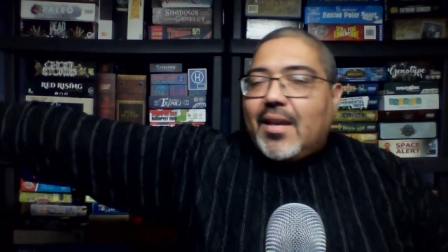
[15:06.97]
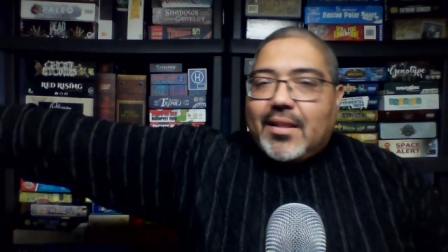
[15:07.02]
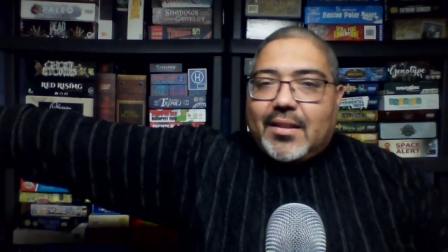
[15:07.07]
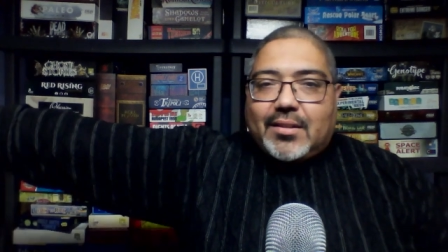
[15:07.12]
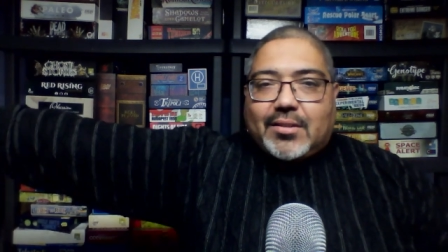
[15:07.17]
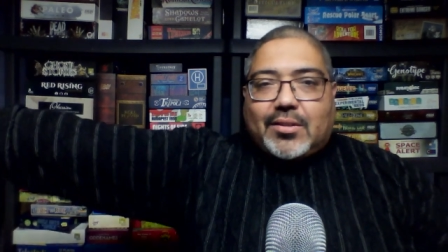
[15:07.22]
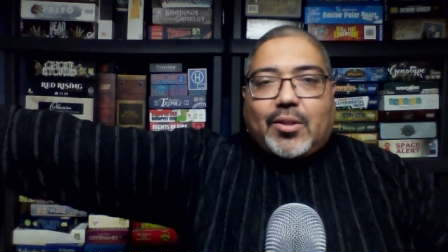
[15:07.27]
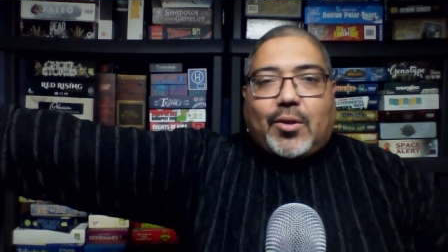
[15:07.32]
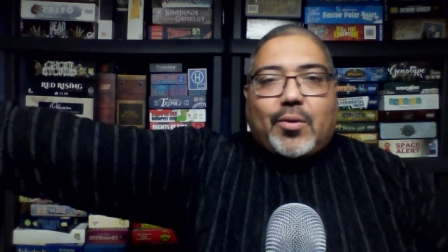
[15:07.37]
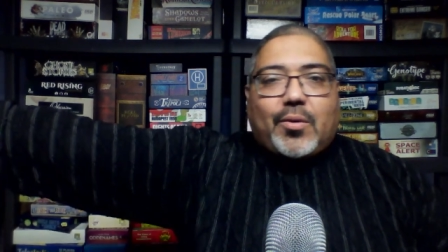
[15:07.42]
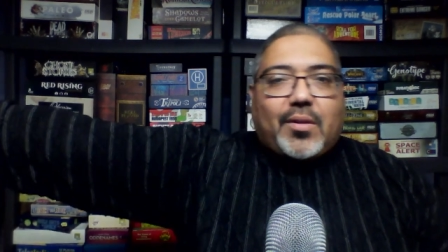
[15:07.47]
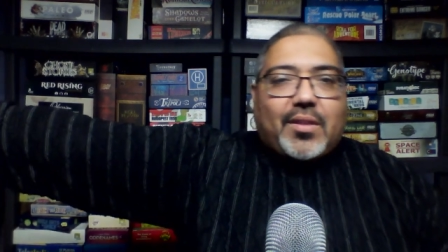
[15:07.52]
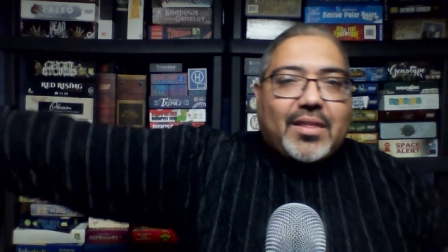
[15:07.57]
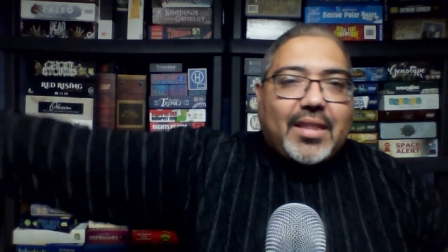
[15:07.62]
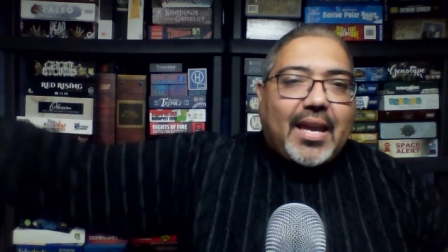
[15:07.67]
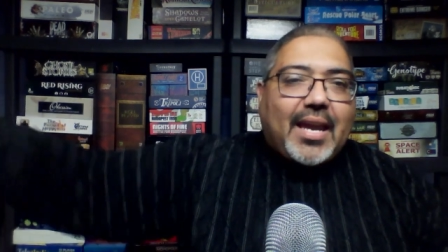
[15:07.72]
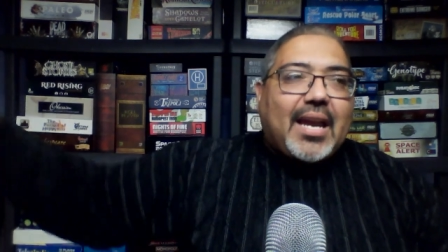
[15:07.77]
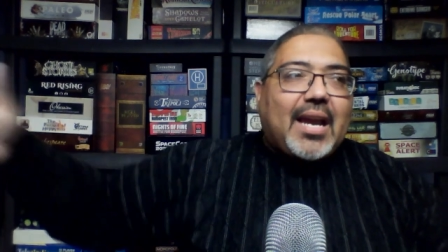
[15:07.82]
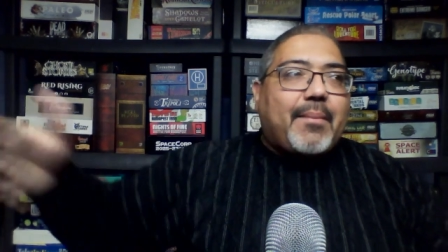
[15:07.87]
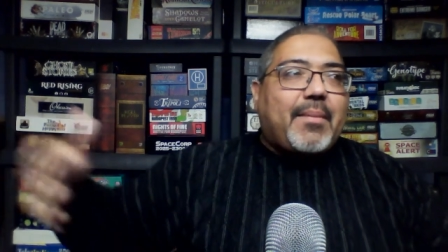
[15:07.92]
this local
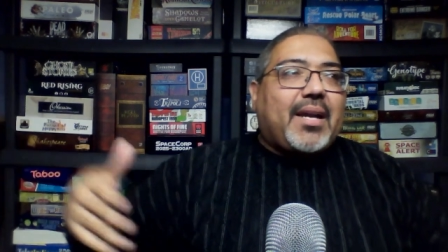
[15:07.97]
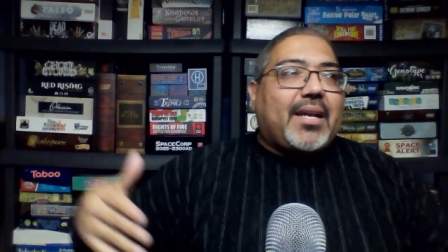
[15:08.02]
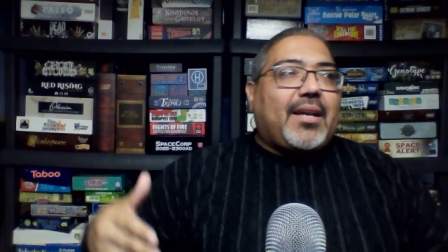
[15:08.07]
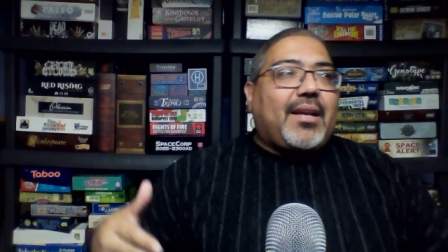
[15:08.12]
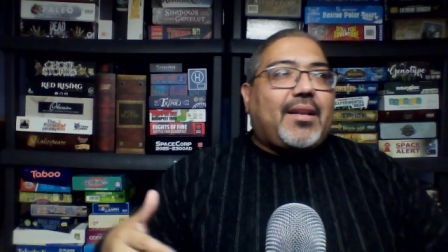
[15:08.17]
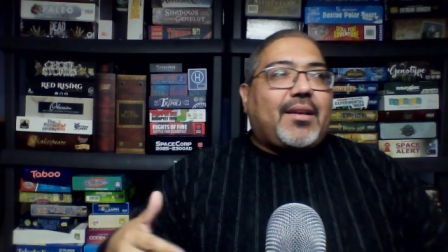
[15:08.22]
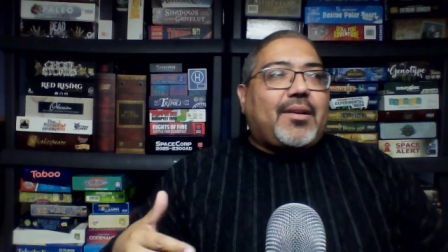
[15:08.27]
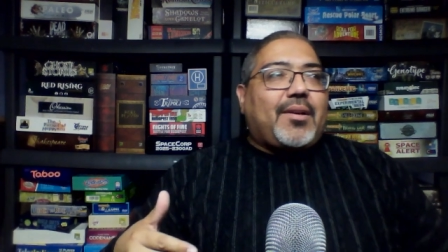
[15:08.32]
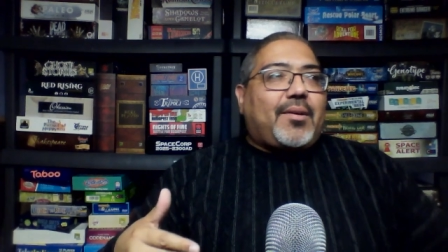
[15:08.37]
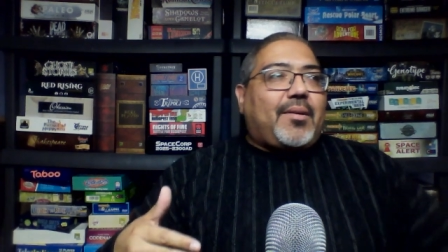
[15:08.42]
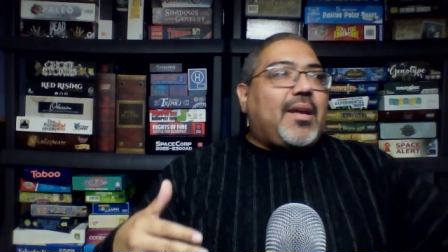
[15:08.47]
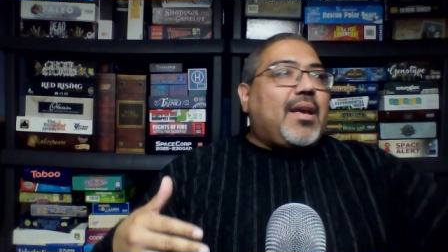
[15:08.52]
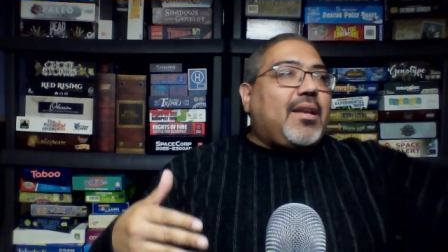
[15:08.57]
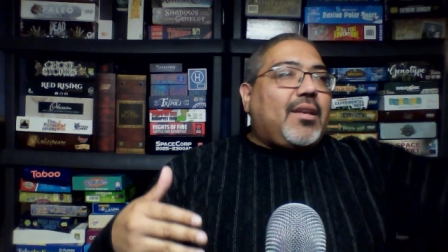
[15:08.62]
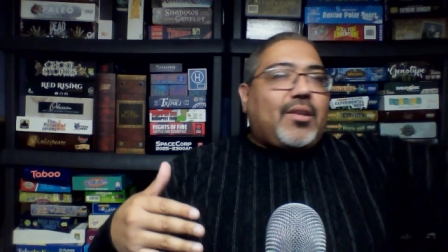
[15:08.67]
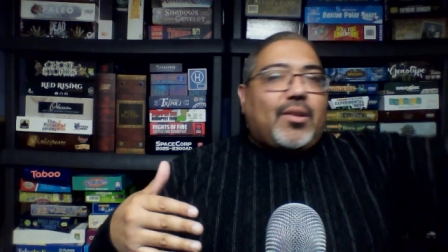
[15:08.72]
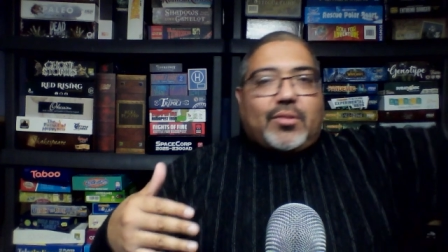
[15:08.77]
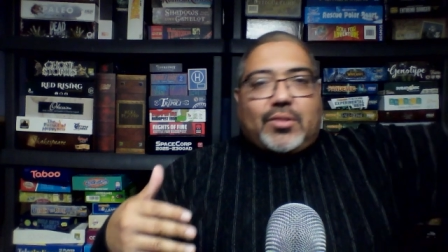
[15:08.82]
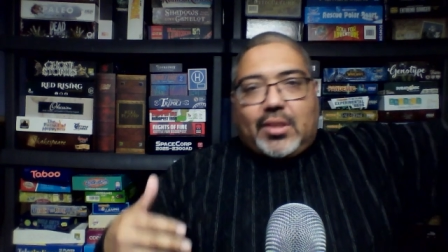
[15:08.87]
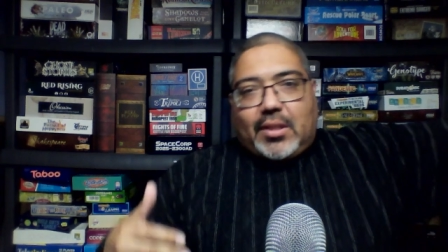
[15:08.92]
thing am i going to go you
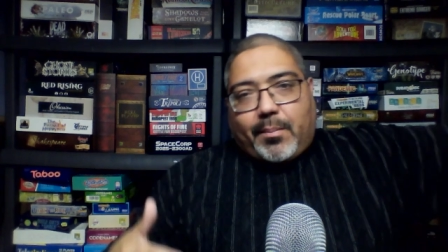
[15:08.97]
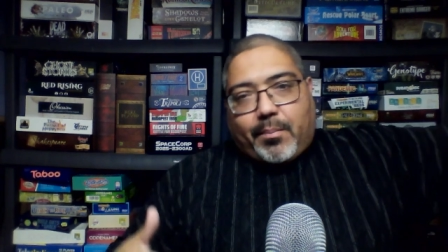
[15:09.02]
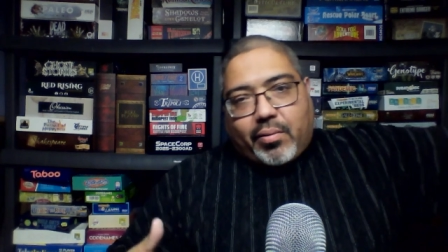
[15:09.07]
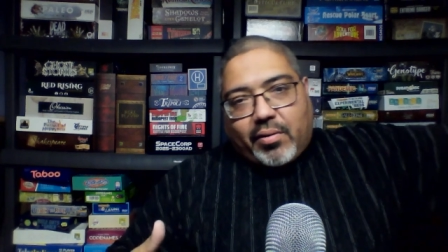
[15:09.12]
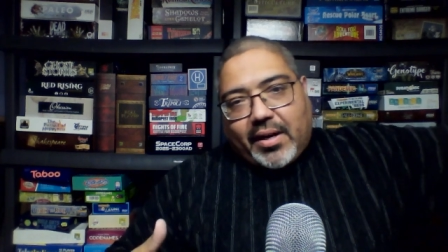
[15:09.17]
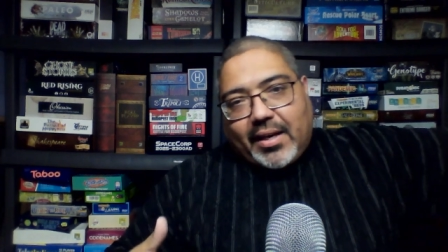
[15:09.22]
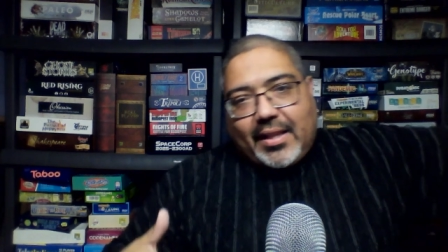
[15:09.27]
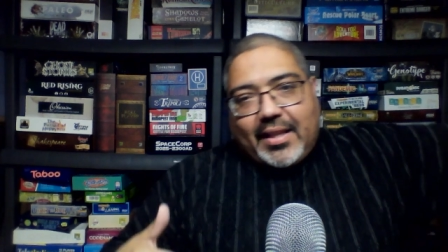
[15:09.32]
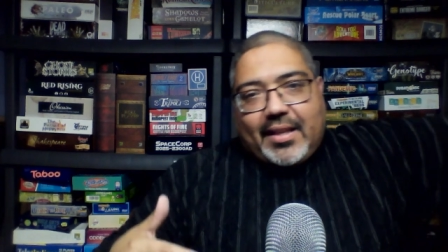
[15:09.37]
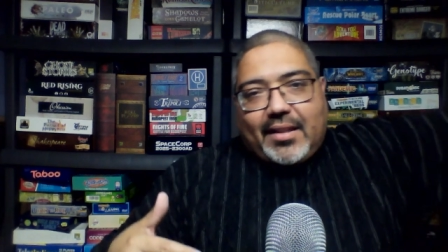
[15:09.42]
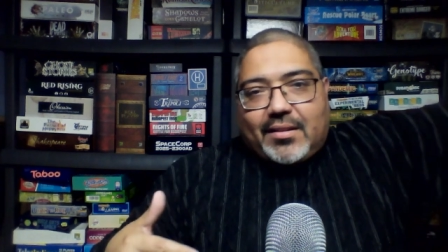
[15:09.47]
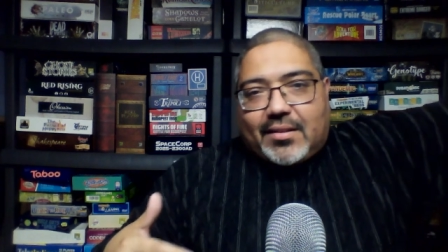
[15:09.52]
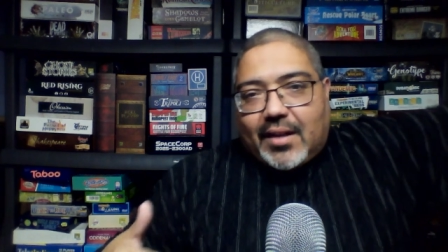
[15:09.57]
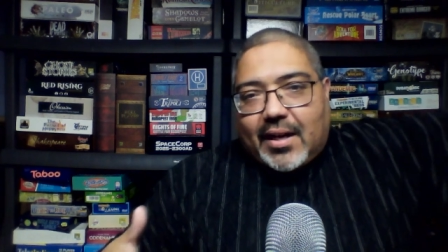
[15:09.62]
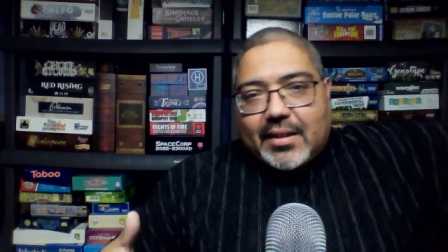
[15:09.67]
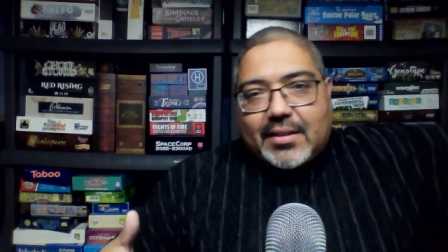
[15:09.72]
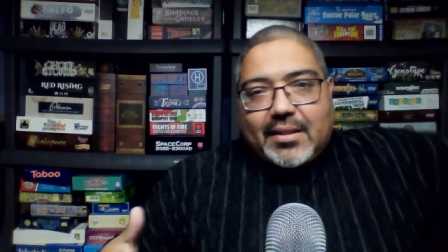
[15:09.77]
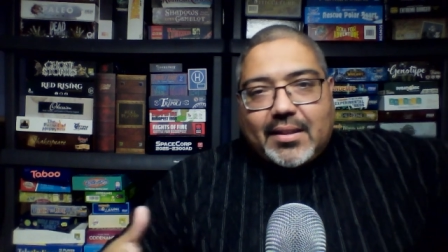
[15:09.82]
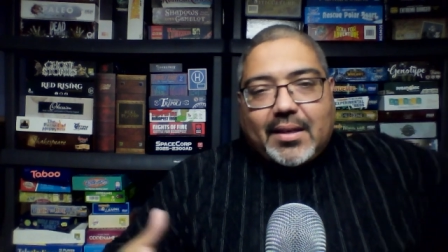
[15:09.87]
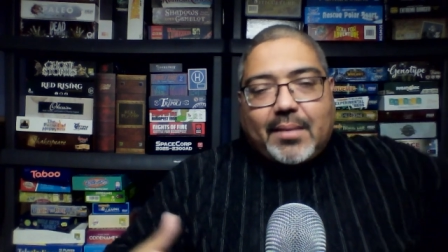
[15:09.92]
know to the prelate and
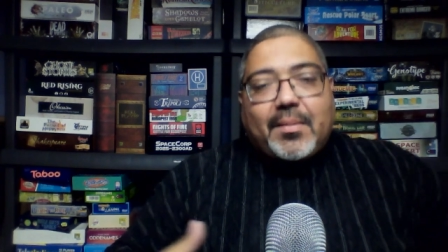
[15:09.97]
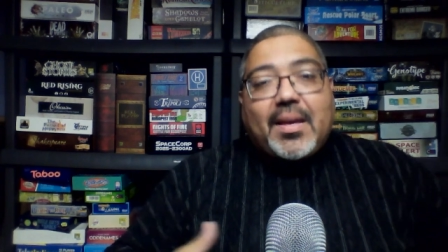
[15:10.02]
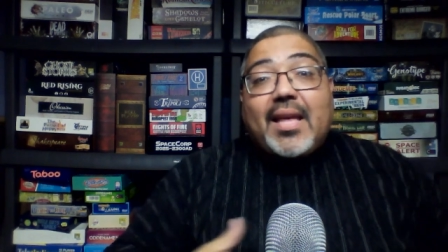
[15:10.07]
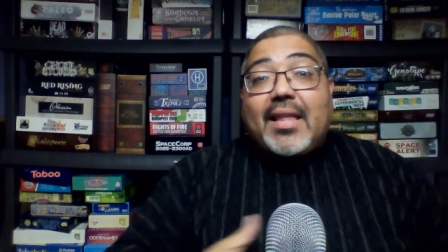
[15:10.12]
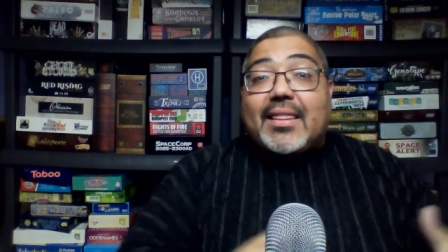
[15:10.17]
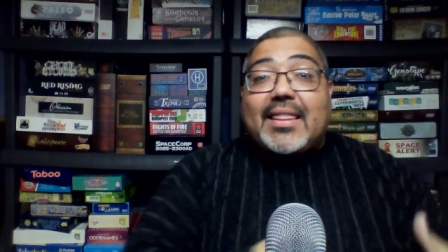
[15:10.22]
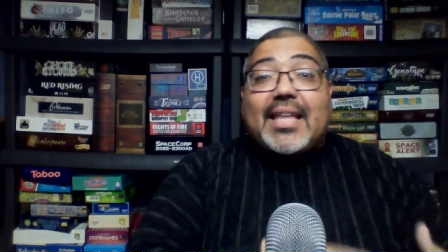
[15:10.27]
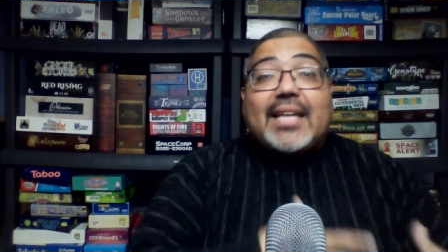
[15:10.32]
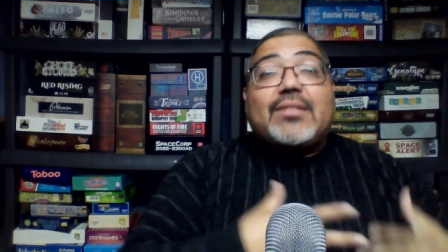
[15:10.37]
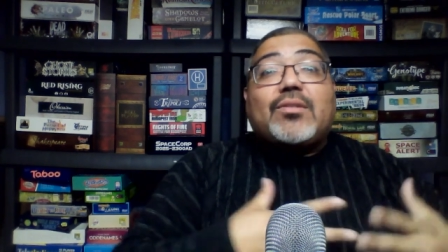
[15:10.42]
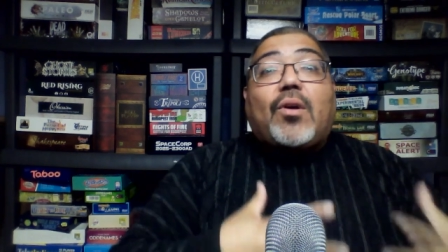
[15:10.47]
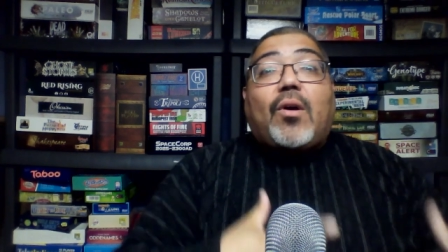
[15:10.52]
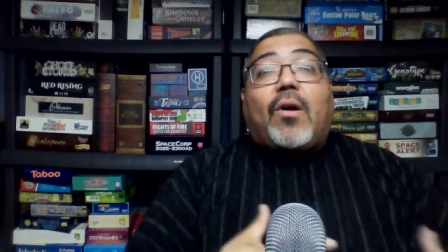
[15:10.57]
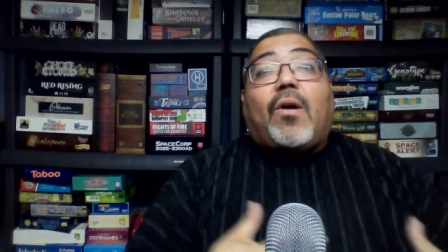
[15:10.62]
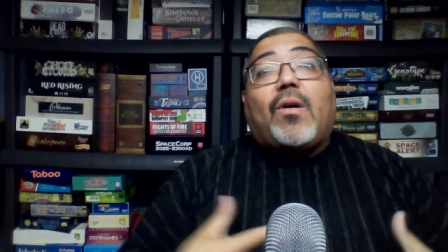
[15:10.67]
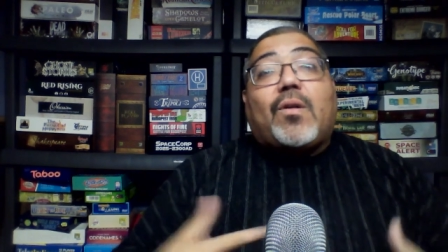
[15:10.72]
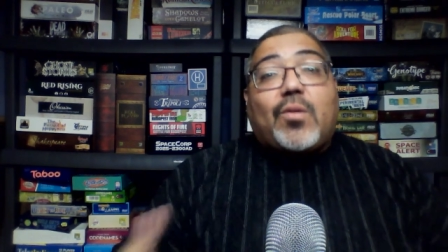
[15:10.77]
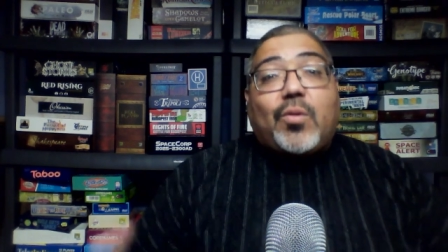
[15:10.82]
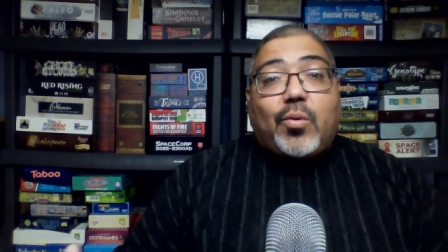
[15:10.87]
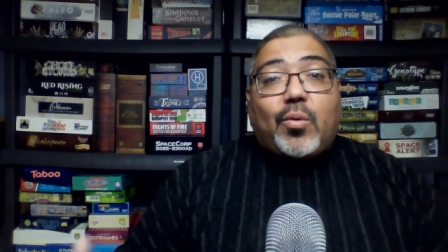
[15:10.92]
talk to them that's all
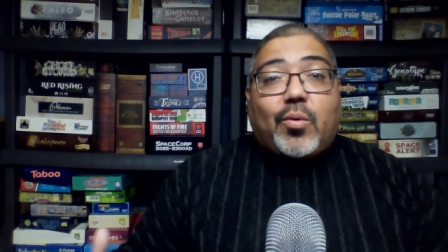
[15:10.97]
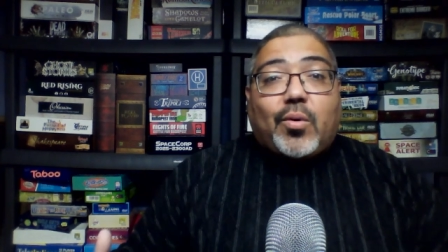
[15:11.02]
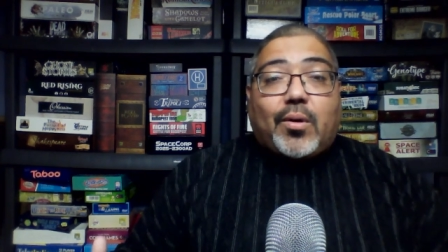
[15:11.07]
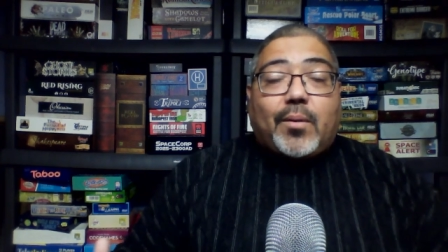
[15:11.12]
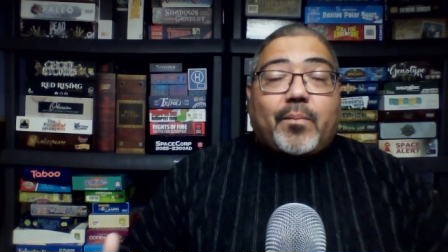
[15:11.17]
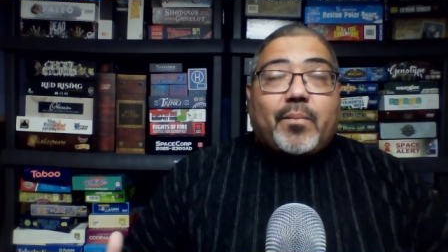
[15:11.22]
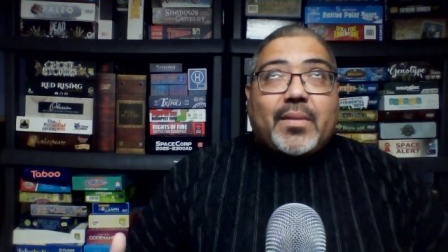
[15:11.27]
cool